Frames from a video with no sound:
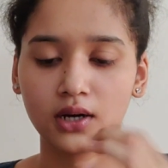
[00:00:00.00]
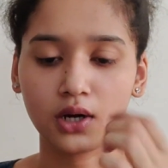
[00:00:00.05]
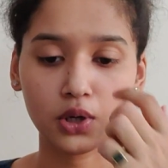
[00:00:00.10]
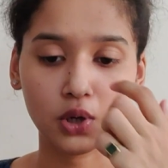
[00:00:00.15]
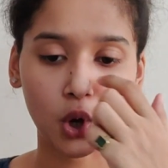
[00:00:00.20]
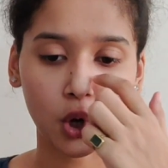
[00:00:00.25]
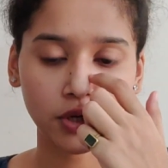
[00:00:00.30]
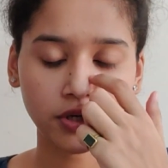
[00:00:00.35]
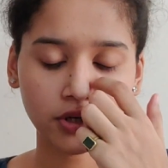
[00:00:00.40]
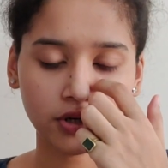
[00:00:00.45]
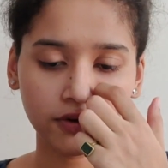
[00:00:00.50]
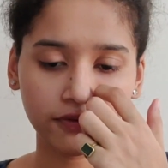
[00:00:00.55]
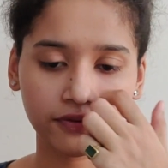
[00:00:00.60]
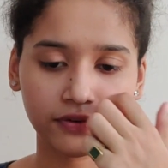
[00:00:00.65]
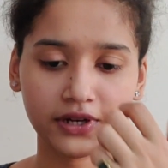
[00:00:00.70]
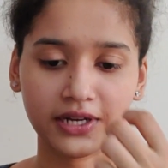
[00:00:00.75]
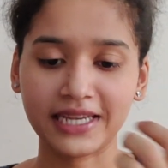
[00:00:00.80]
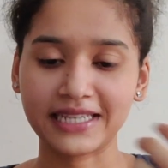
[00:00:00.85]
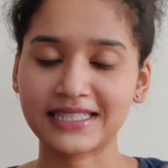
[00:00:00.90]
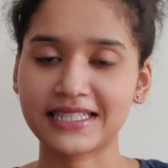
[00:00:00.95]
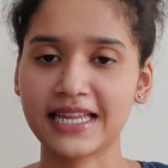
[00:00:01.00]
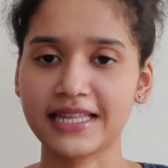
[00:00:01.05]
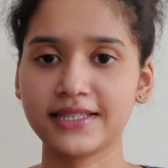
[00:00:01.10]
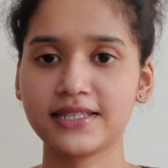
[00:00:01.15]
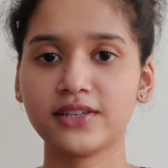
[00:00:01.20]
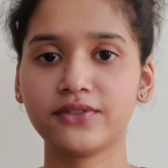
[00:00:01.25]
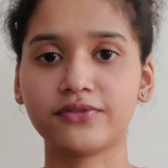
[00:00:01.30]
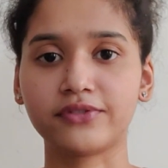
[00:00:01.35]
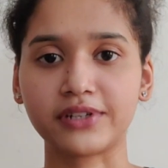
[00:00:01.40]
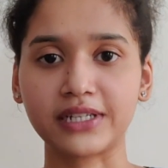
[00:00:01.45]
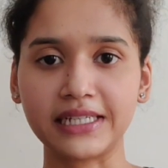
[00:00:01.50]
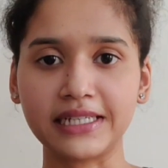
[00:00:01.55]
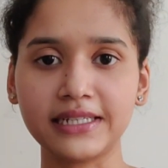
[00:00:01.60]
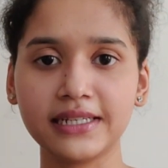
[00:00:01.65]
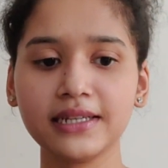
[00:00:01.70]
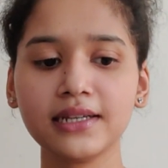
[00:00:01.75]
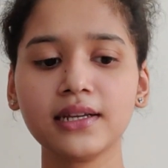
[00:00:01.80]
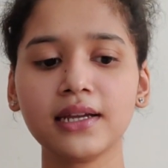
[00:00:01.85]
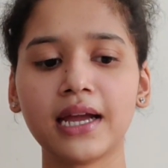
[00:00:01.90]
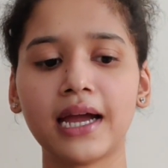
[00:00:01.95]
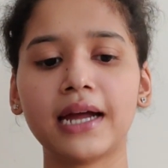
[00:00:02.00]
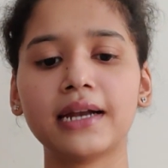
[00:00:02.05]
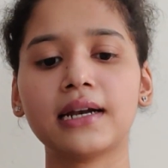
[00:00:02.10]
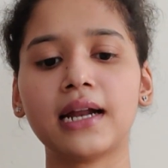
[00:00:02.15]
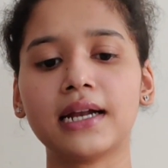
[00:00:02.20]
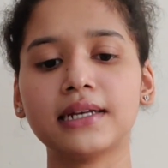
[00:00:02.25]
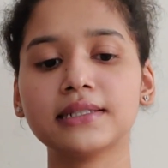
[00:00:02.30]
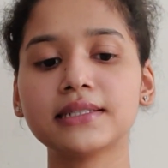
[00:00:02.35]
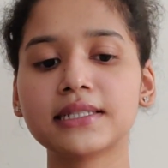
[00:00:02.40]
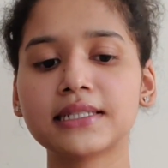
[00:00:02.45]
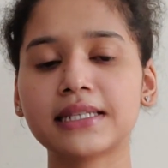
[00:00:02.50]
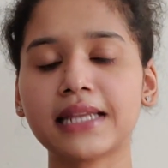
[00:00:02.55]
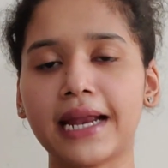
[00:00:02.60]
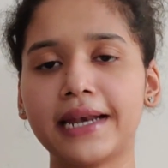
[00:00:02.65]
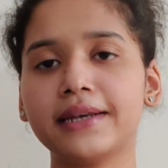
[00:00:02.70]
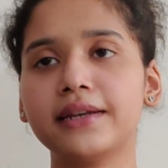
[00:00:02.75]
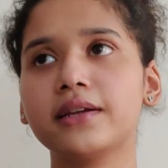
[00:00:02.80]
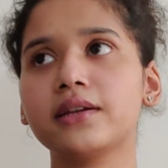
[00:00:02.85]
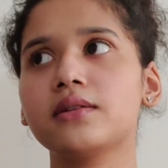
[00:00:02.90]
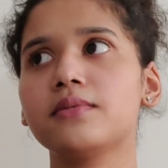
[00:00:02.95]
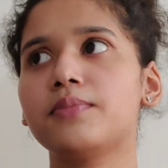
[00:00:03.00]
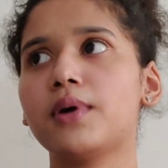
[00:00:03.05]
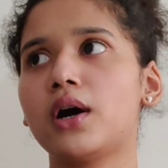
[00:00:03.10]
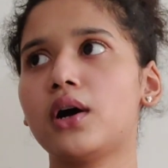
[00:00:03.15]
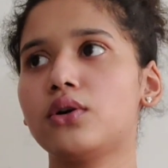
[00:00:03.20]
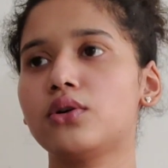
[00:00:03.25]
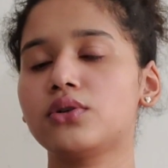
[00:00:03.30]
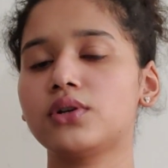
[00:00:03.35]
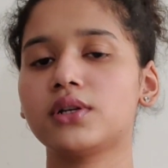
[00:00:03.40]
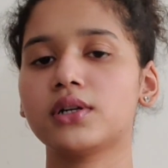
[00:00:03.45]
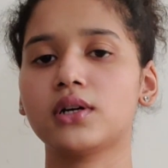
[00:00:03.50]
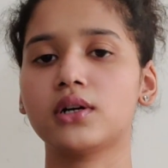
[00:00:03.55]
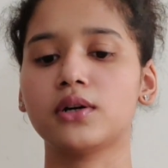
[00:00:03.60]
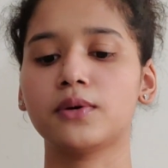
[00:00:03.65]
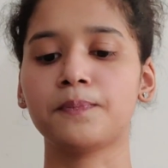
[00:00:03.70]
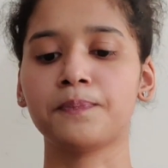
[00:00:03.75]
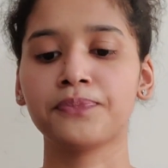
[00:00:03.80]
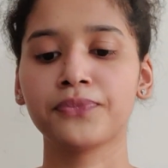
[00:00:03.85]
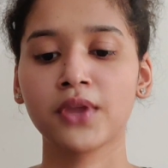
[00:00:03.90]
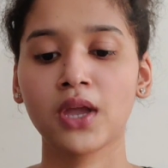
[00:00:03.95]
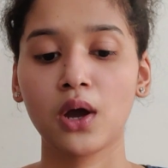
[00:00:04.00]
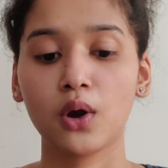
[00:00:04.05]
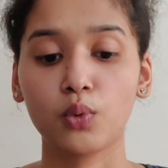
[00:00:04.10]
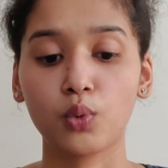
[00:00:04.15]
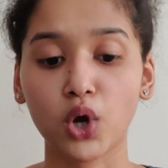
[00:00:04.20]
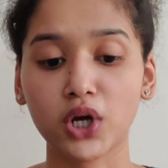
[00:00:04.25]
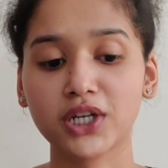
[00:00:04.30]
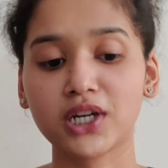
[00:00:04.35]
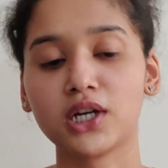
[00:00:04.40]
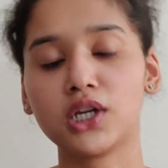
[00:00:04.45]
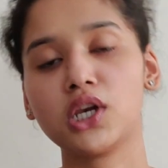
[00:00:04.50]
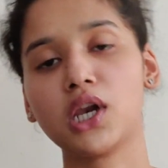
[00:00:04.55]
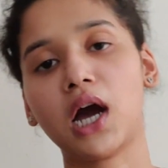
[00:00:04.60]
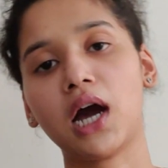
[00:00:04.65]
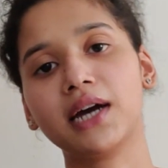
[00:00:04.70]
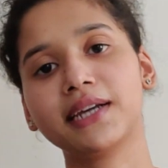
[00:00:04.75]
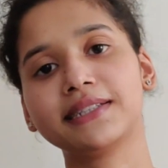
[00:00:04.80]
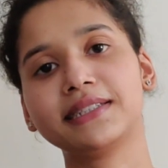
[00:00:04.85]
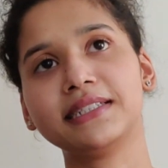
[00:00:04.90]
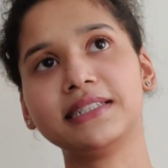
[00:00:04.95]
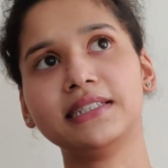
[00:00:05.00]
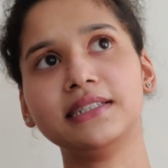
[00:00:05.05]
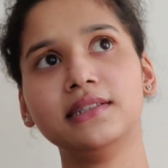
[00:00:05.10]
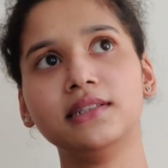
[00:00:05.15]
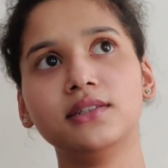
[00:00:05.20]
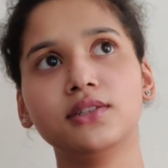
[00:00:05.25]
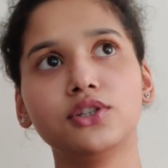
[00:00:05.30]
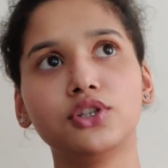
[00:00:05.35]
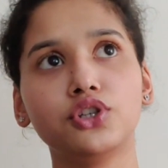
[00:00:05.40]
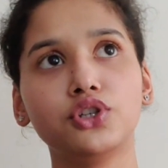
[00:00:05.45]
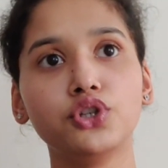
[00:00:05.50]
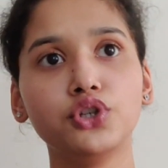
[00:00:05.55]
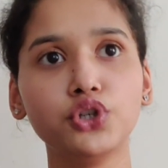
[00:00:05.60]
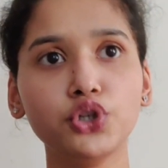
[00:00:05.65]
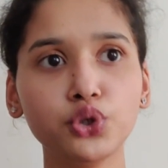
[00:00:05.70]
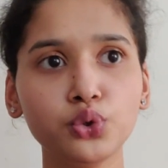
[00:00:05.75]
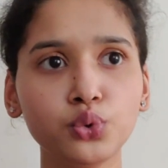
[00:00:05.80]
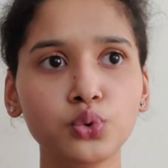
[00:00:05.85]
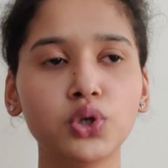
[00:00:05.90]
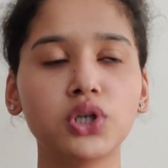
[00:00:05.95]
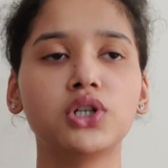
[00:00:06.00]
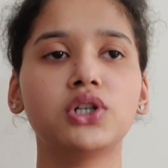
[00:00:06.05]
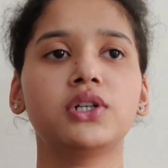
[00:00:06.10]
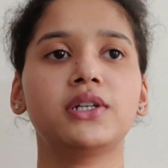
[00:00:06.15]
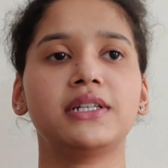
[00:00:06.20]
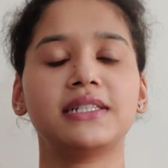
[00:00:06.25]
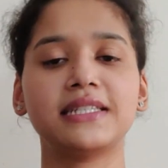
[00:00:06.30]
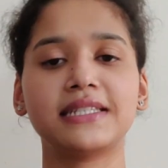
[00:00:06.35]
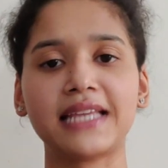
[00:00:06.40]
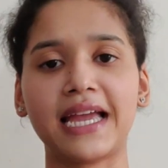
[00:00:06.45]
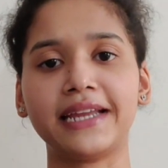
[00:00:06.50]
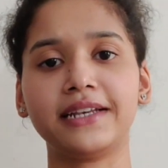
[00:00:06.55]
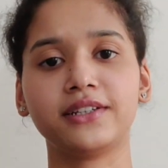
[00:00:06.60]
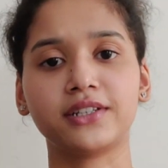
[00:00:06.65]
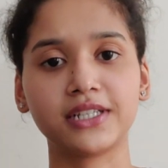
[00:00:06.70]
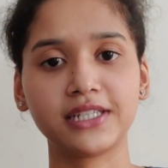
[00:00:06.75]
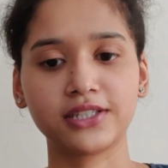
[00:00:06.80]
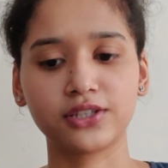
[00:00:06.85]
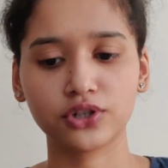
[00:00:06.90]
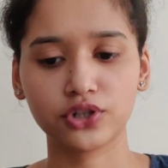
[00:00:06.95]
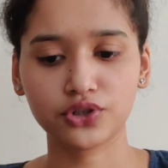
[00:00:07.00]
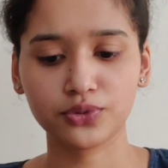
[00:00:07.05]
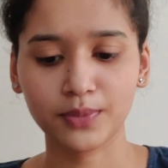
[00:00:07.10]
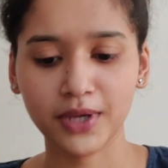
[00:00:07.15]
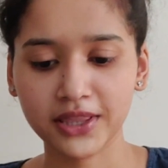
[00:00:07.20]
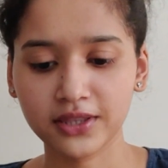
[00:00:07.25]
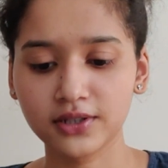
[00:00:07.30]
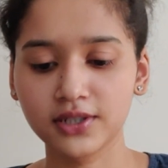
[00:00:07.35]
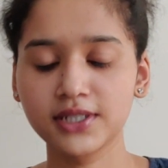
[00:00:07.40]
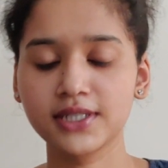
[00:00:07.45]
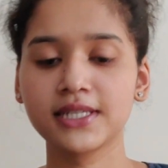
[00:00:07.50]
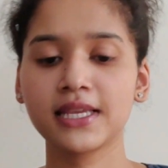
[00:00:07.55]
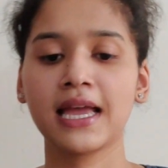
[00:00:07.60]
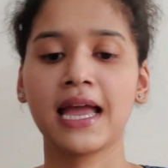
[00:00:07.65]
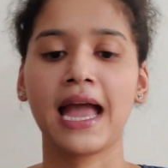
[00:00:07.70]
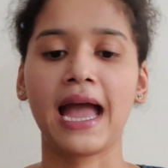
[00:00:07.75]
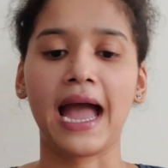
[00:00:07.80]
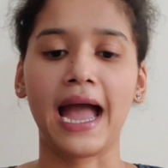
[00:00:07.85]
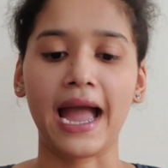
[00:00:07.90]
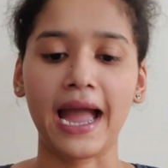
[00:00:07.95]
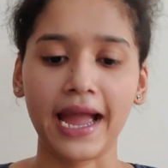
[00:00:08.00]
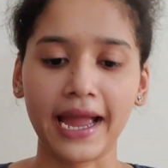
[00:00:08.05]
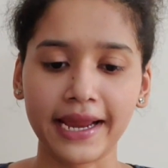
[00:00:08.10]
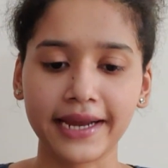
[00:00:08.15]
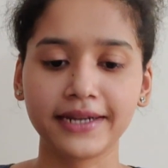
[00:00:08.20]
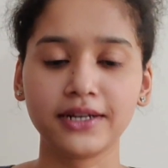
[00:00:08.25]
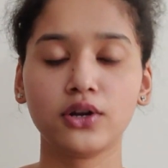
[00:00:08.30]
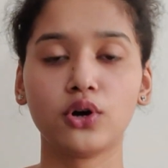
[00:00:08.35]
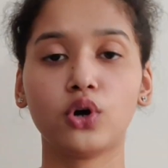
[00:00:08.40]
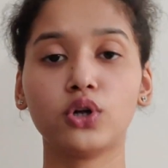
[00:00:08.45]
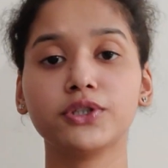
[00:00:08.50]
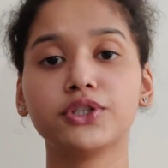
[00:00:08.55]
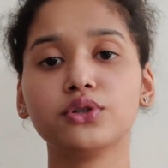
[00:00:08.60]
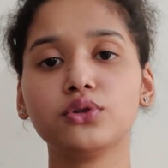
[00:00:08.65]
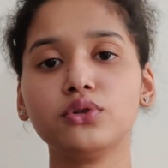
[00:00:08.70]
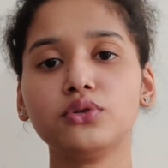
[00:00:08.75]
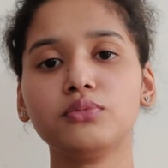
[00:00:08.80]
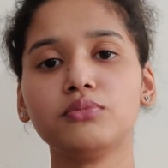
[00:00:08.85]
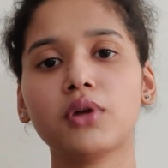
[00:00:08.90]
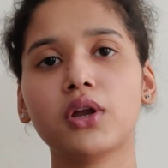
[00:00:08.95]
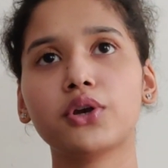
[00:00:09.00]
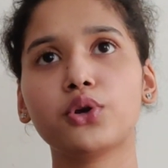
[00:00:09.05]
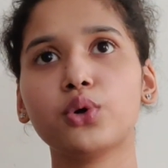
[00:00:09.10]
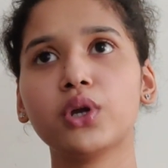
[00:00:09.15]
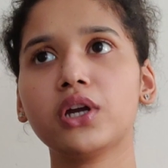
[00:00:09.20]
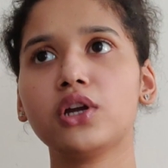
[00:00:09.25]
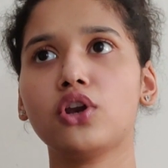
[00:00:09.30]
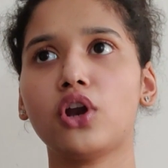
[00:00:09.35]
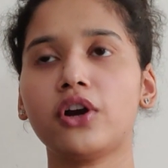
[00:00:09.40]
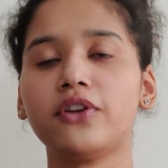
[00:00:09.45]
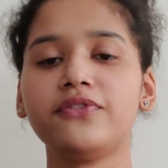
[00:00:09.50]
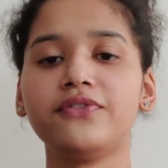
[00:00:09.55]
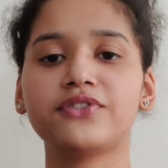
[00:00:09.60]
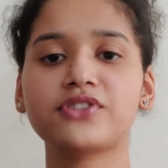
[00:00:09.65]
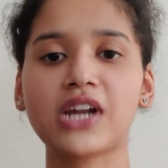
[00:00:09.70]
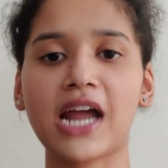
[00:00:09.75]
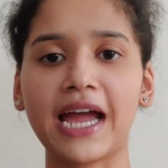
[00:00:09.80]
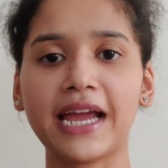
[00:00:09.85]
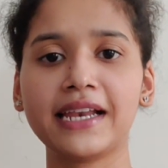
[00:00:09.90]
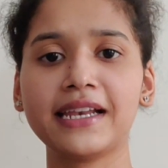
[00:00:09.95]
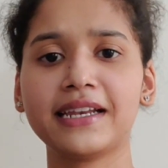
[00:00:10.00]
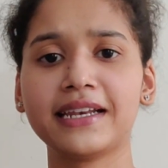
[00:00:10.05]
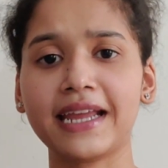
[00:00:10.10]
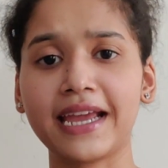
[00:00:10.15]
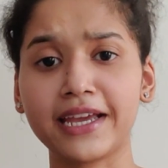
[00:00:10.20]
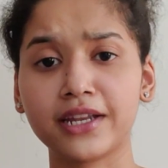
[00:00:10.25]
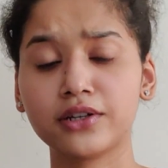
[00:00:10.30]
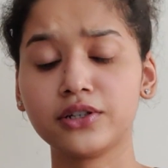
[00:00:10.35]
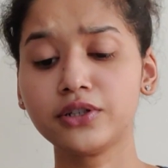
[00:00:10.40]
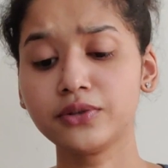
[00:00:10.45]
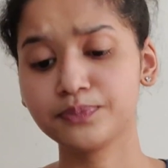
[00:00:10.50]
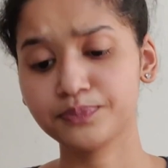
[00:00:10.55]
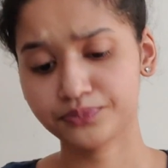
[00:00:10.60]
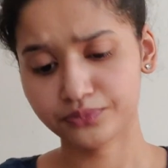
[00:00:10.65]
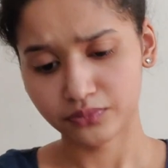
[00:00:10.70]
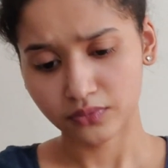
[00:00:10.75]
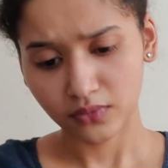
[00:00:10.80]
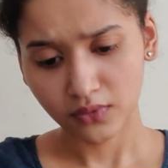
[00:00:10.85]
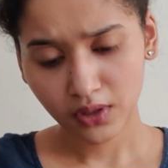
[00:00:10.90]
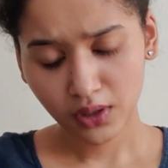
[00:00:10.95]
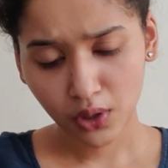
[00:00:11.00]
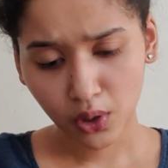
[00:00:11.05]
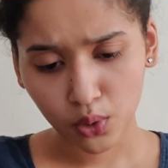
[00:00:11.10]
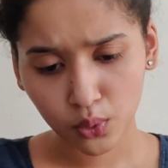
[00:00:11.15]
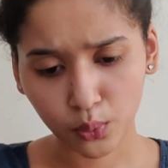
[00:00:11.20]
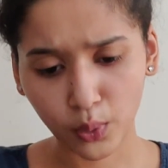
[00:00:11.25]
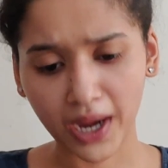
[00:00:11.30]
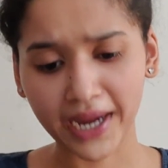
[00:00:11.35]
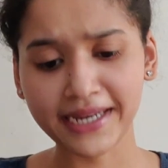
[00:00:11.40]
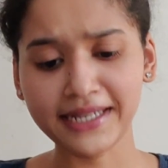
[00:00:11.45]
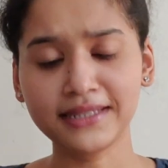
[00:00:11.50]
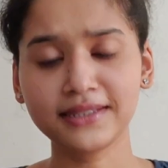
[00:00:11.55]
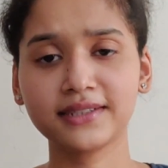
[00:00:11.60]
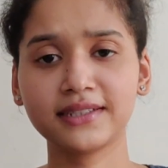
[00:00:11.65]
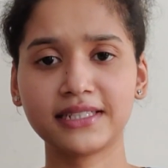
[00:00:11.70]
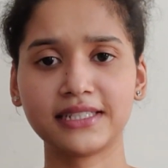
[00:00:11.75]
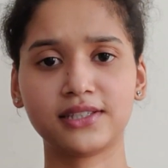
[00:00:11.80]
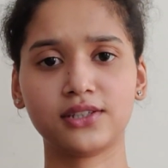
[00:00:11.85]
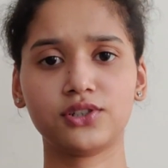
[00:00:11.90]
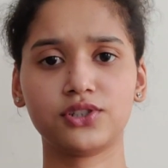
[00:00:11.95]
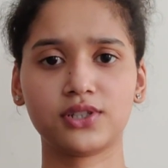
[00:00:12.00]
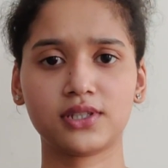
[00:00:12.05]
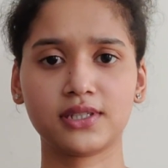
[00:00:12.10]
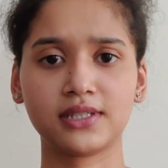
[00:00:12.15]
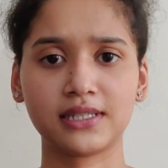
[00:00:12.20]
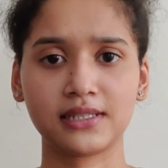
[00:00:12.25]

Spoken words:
A lot of extensive reading and understanding about what all are the newer design research methods, and also doing a lot of trial and error while the research